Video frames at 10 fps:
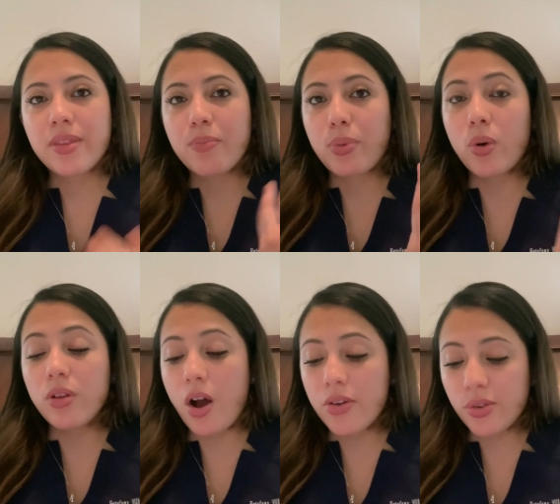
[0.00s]

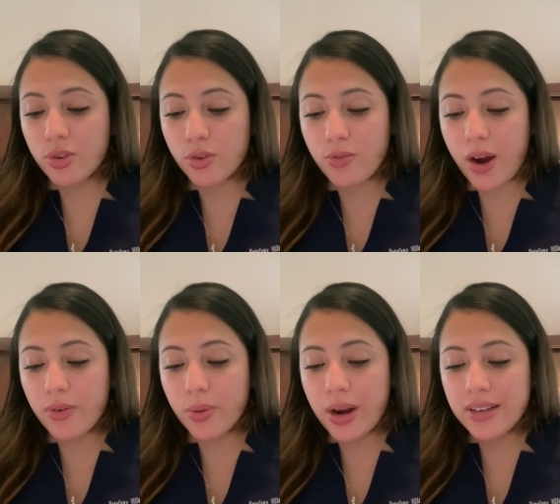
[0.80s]
prolong their
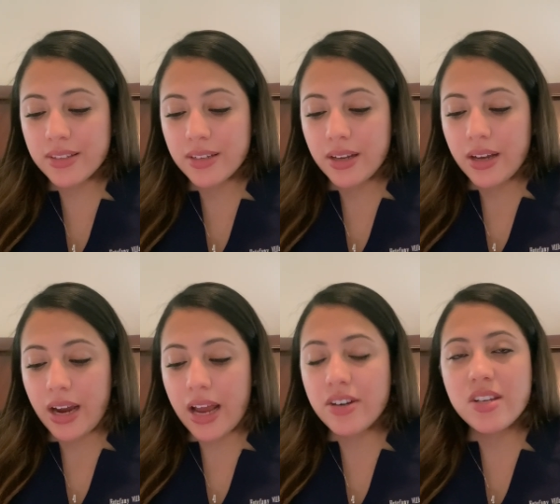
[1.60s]
survival rate
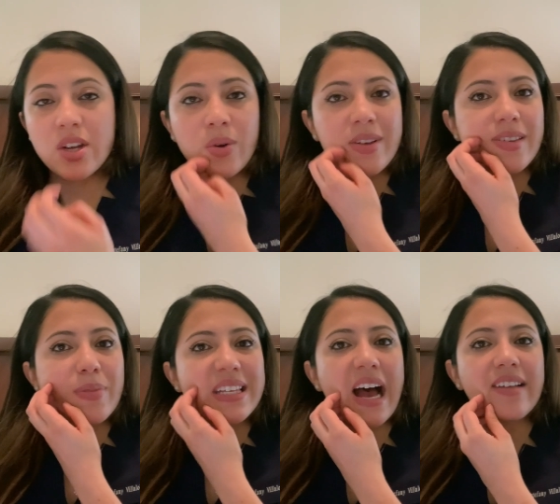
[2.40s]
and decrease the
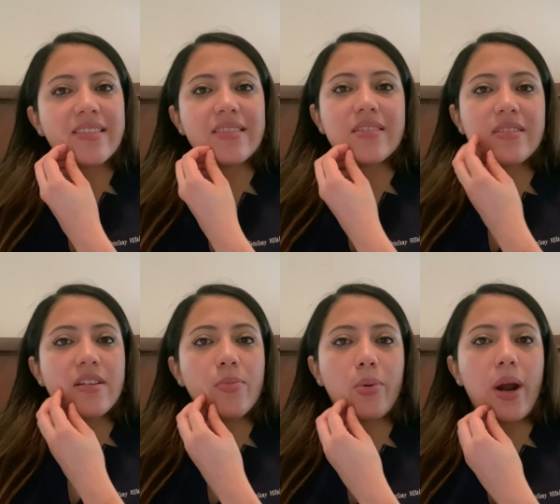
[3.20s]
metastasis to the
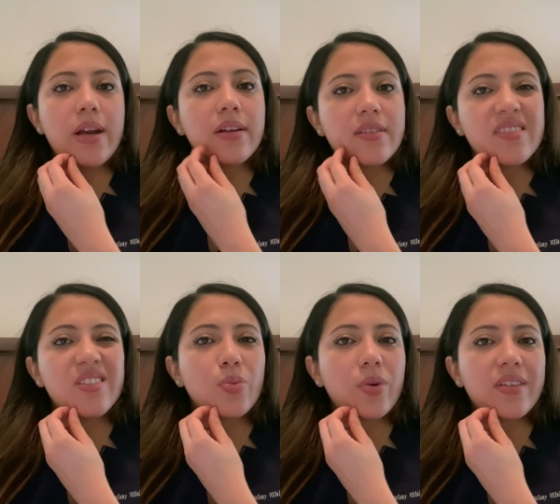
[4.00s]
brain, because this
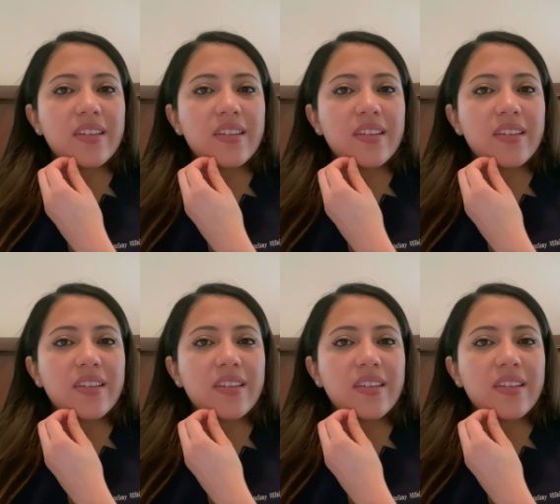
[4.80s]
is where this